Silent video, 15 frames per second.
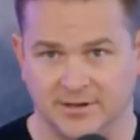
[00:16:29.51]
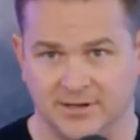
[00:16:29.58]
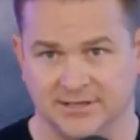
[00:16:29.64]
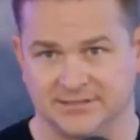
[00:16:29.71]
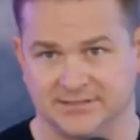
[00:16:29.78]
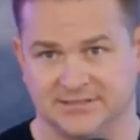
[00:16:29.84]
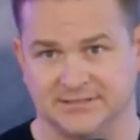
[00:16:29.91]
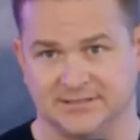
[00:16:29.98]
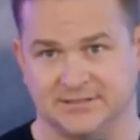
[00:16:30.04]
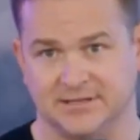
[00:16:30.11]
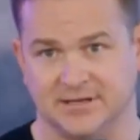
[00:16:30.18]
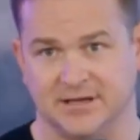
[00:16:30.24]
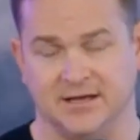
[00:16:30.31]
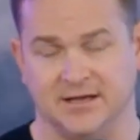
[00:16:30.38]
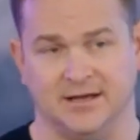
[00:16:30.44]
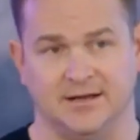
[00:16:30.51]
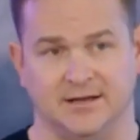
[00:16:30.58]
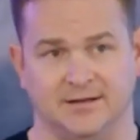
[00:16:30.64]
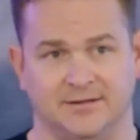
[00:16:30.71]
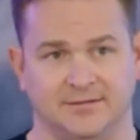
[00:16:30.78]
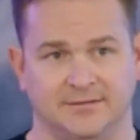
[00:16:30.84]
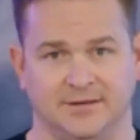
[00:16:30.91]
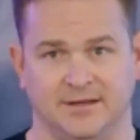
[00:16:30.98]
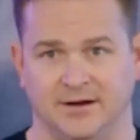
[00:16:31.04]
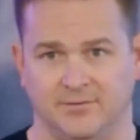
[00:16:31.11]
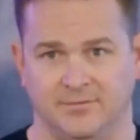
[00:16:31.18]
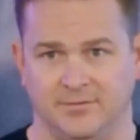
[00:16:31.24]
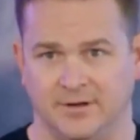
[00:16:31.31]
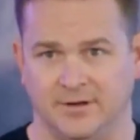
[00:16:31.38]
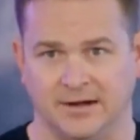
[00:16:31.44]
It's, I
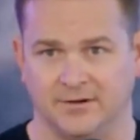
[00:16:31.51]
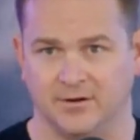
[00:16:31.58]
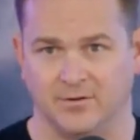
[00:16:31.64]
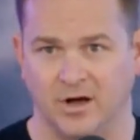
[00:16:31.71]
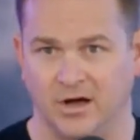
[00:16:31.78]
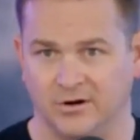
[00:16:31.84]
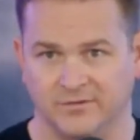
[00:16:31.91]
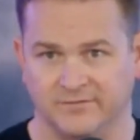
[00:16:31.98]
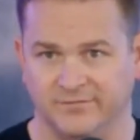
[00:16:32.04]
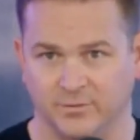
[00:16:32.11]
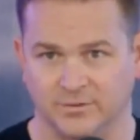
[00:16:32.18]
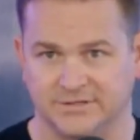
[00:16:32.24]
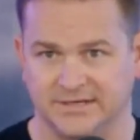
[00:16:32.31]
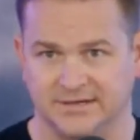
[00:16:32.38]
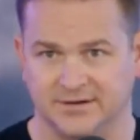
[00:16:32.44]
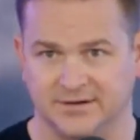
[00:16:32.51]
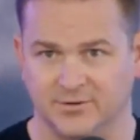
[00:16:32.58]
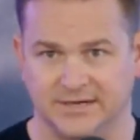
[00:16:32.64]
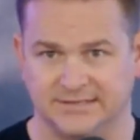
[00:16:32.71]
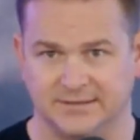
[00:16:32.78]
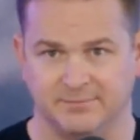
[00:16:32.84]
don't know, 114 degrees.